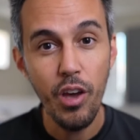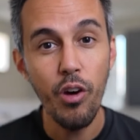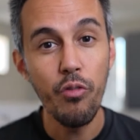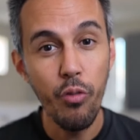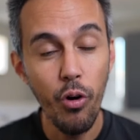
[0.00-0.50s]

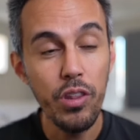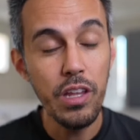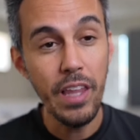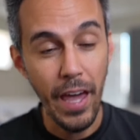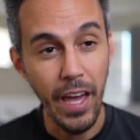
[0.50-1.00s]
for the
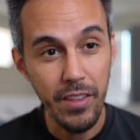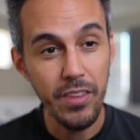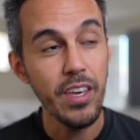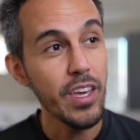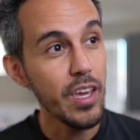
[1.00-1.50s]
land
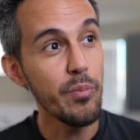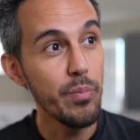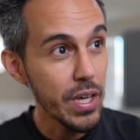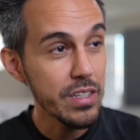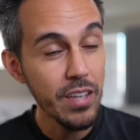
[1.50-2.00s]
in
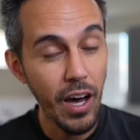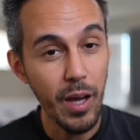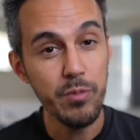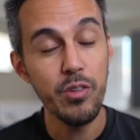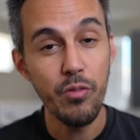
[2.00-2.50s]
Big
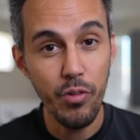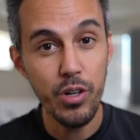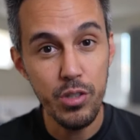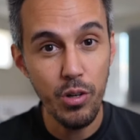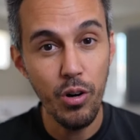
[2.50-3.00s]
Time's
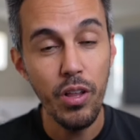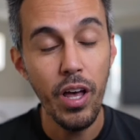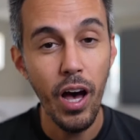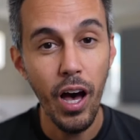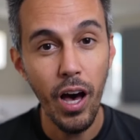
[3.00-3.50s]
virtual
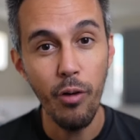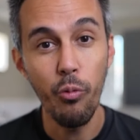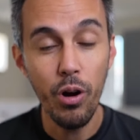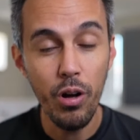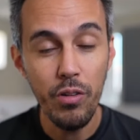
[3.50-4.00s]

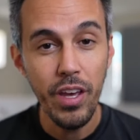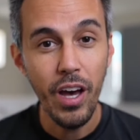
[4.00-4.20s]
world.